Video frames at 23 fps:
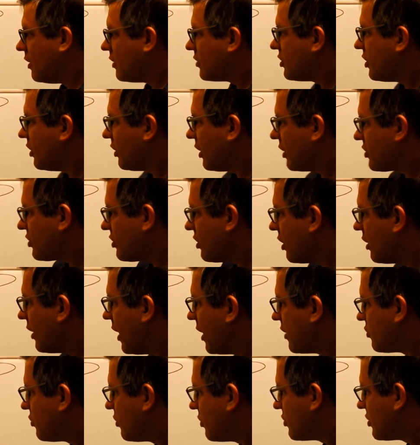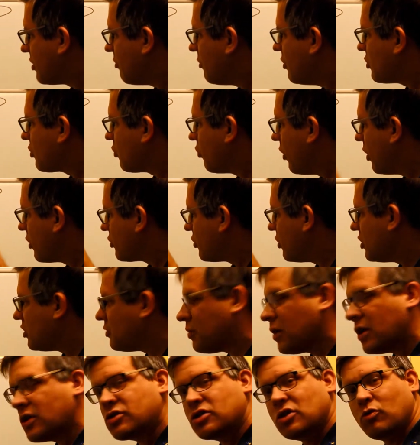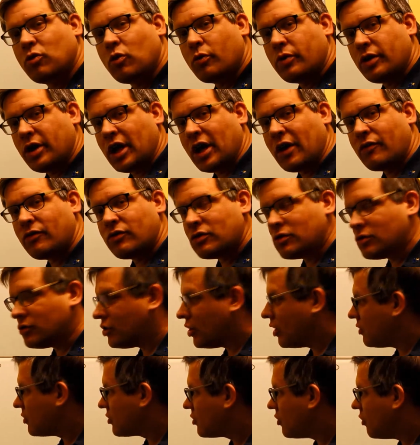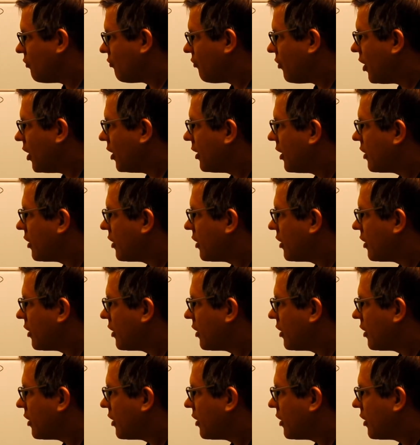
So now let's start answering some of these questions based on what we have done so far.